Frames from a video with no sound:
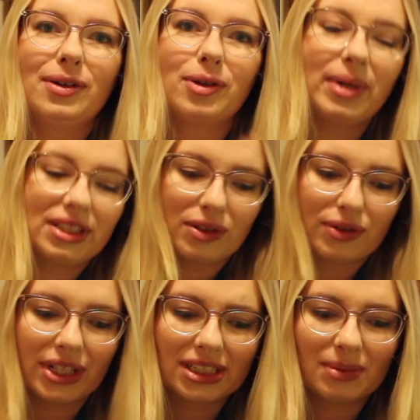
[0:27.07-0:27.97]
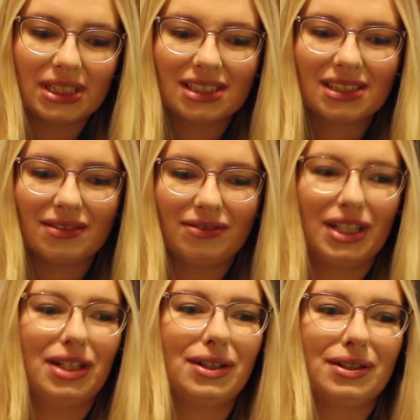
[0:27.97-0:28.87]
all my sort of Christmas
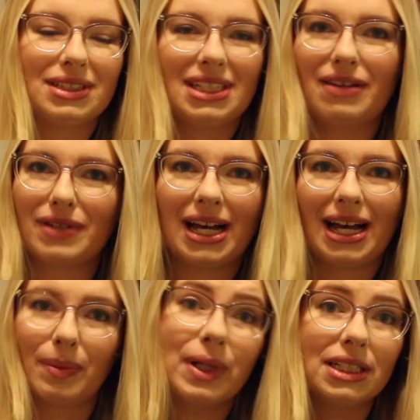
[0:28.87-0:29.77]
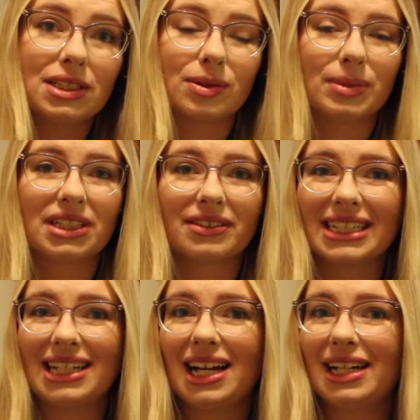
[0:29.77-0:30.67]
videos never happened or
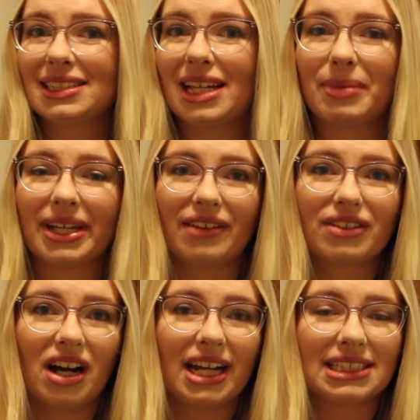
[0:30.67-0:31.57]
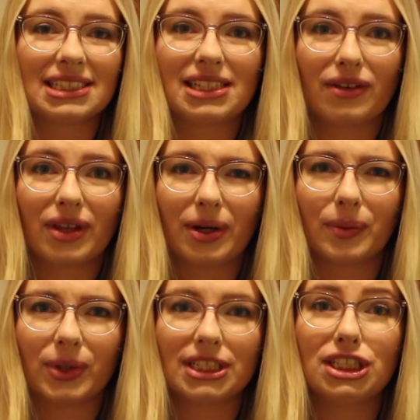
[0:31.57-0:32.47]
materialized, like my gift guides and stuff that I
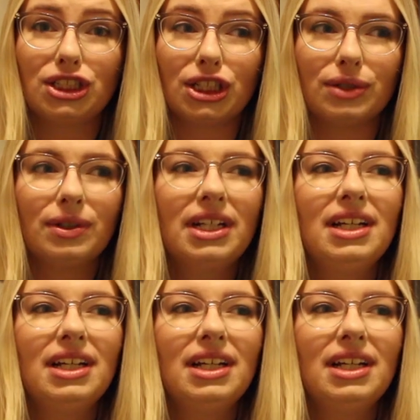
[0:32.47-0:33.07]
wanted to do.